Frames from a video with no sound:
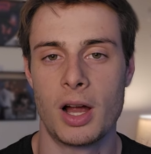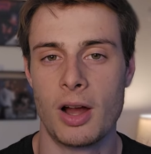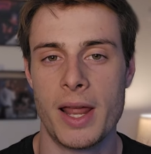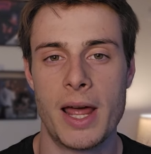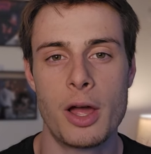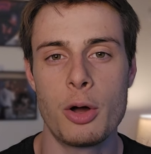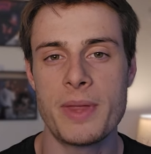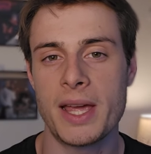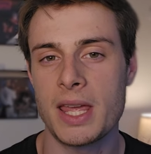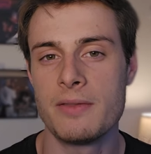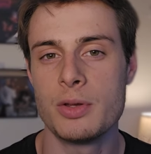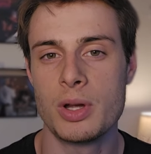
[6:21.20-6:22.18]
All right, I hope
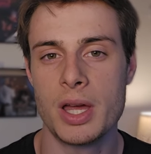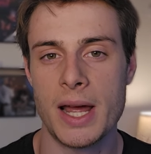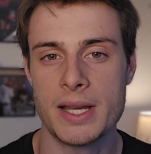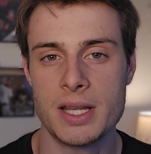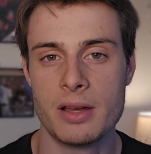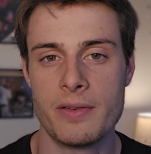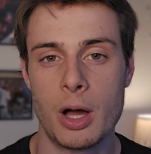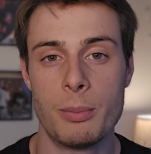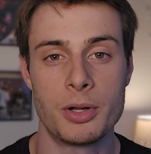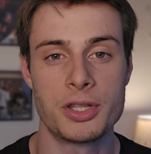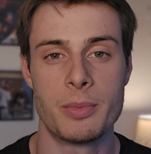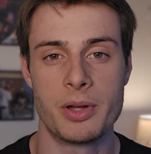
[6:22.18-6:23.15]
that gave you a good idea of how
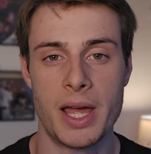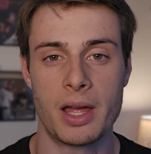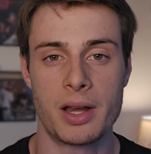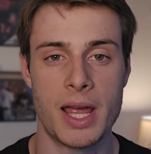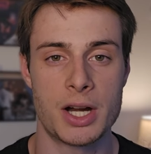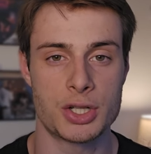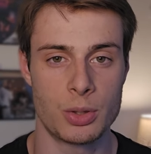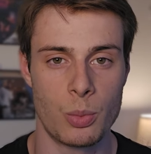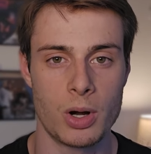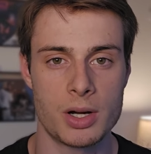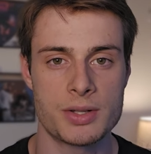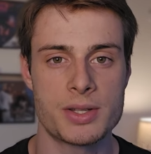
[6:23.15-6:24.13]
multimodality actually
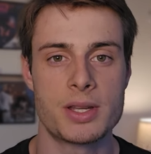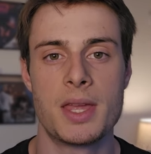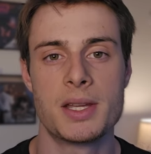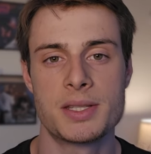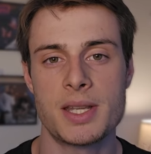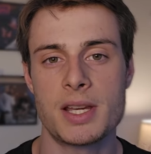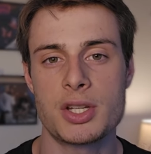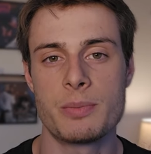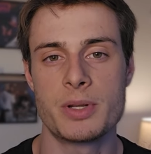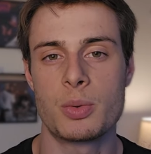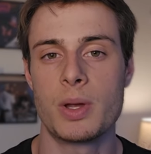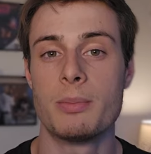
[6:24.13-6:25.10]
works and the
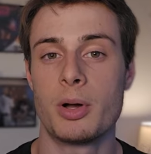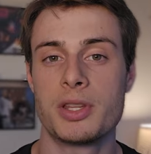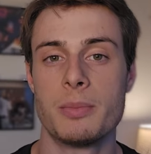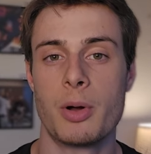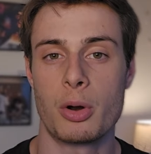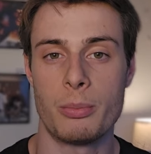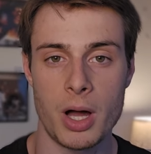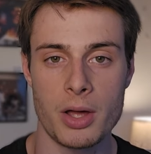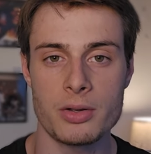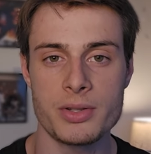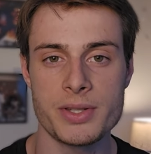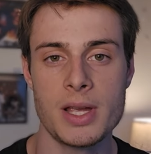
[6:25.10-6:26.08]
distinction between multimodal
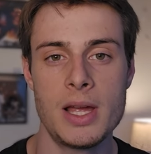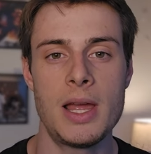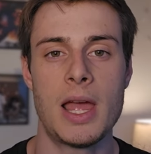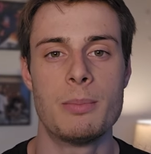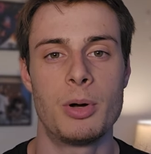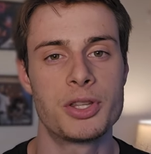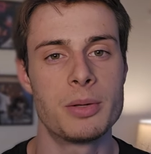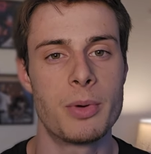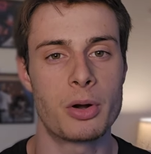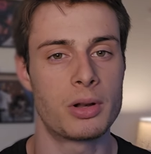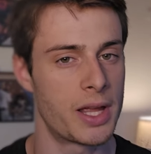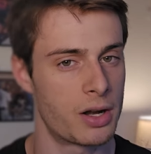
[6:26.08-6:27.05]
models and
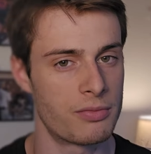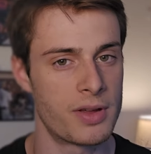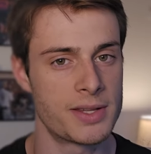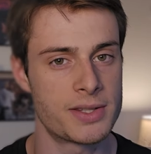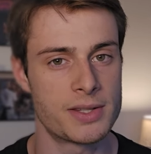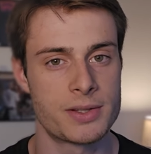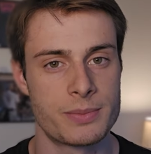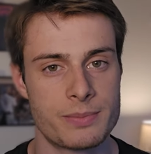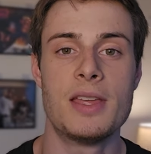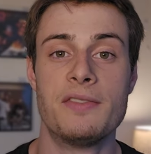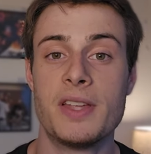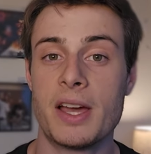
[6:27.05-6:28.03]
multimodal interfaces.
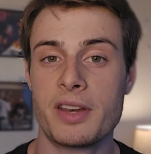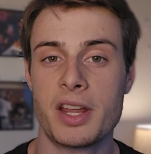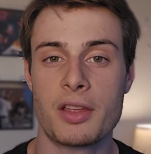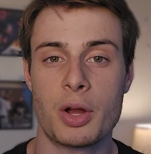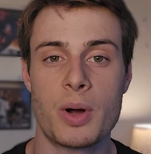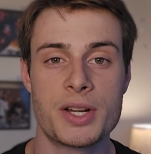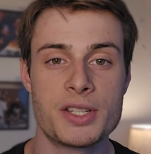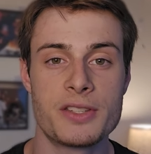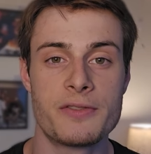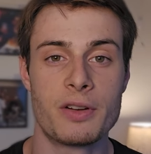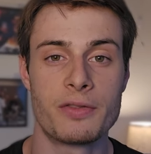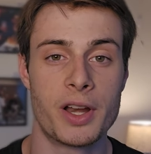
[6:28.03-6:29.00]
If you have any other
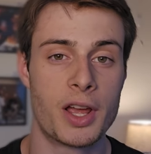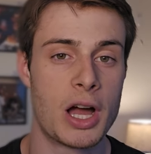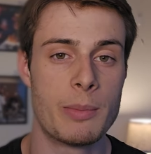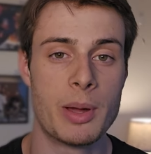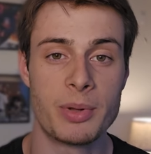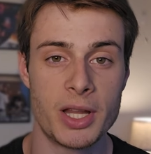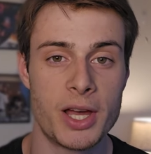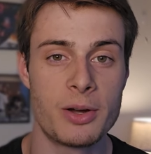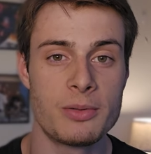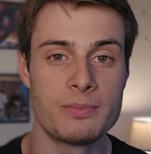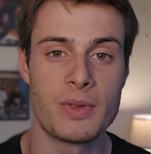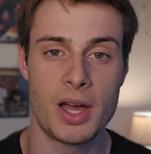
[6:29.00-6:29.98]
questions, feel free to comment
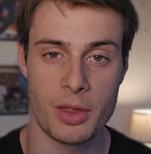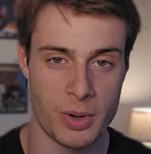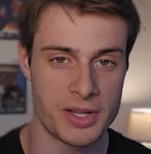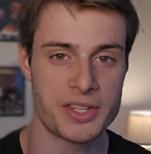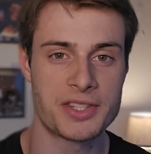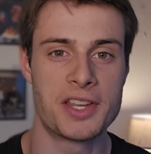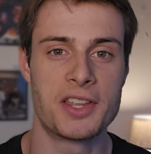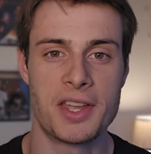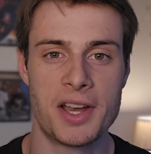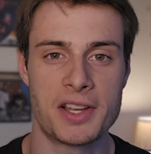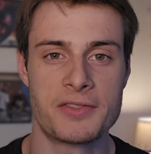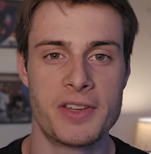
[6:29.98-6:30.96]
below. Otherwise, I'll see you in
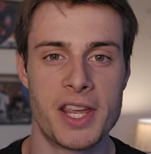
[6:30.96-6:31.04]
the next